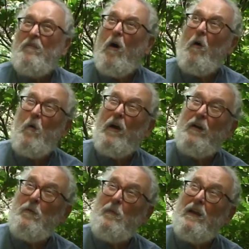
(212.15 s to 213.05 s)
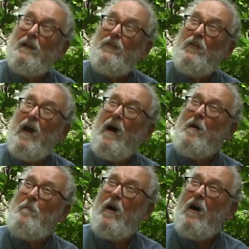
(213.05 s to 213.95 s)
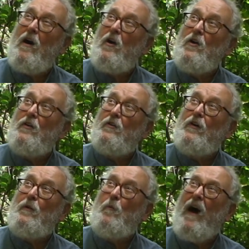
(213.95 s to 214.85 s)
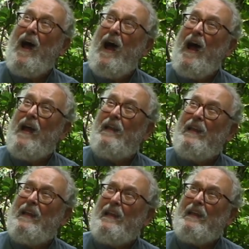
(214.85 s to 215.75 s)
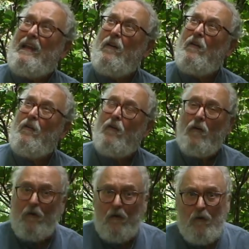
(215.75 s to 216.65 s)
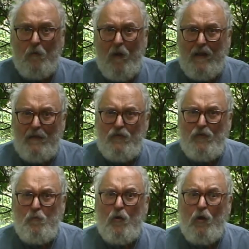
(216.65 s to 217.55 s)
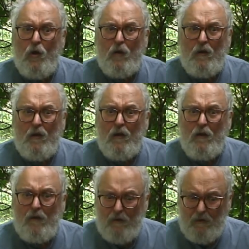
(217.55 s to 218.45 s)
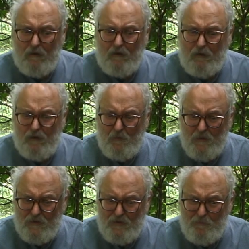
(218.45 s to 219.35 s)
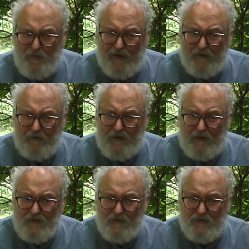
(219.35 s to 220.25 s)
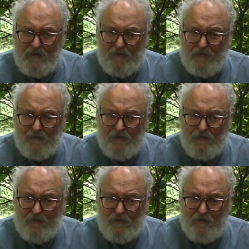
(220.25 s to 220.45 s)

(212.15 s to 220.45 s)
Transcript: Old hairy man said, I'm hungry, Wiley. Wiley said, well, you want some berries?